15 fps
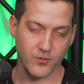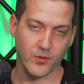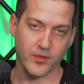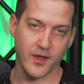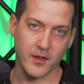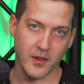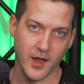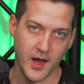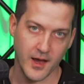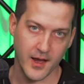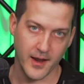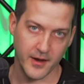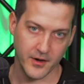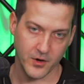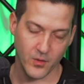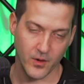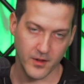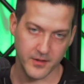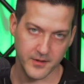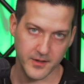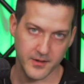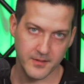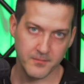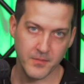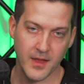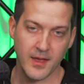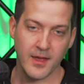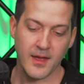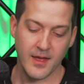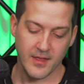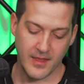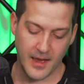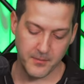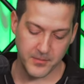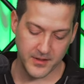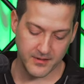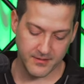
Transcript: with a lot higher quality. That being